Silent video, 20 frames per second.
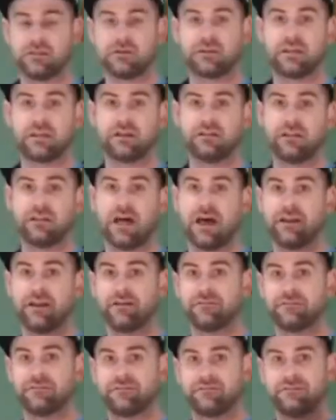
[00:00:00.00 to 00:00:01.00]
get a lot
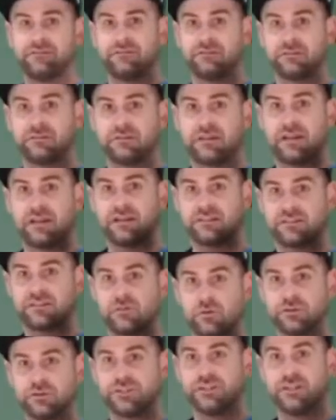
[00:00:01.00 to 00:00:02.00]
of kind of
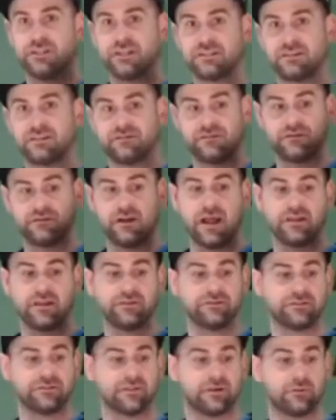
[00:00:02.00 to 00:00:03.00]
squishiness if you're not
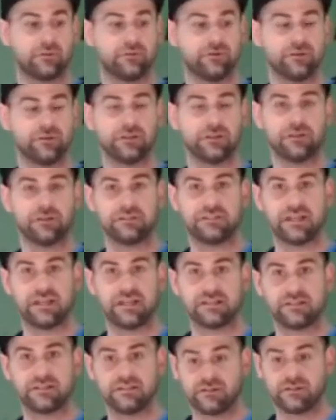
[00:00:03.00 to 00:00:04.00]
using a really good
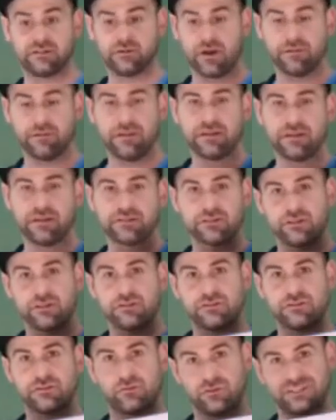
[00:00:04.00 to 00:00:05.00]
density. So you want to make sure you
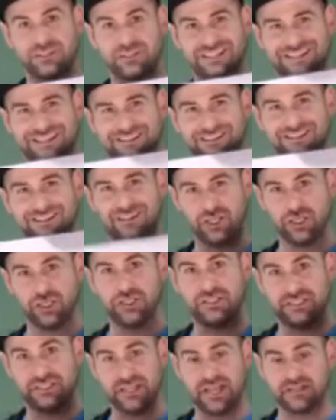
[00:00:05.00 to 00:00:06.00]
use a really
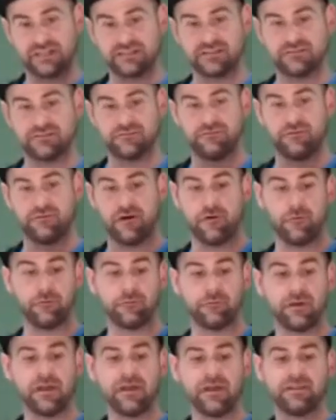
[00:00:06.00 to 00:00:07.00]
good dense
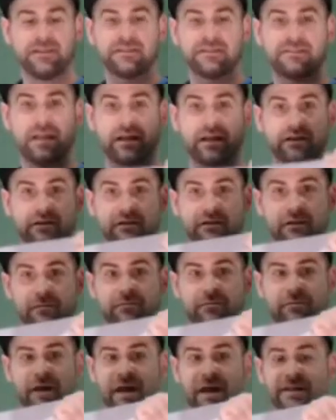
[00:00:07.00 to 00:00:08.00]
foam that's not going to
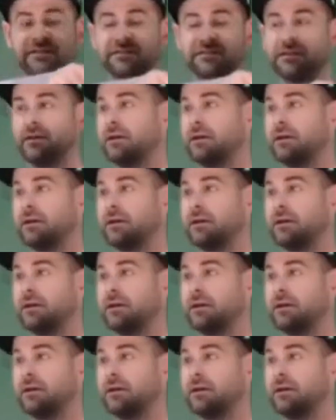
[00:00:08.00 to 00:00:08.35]
compress,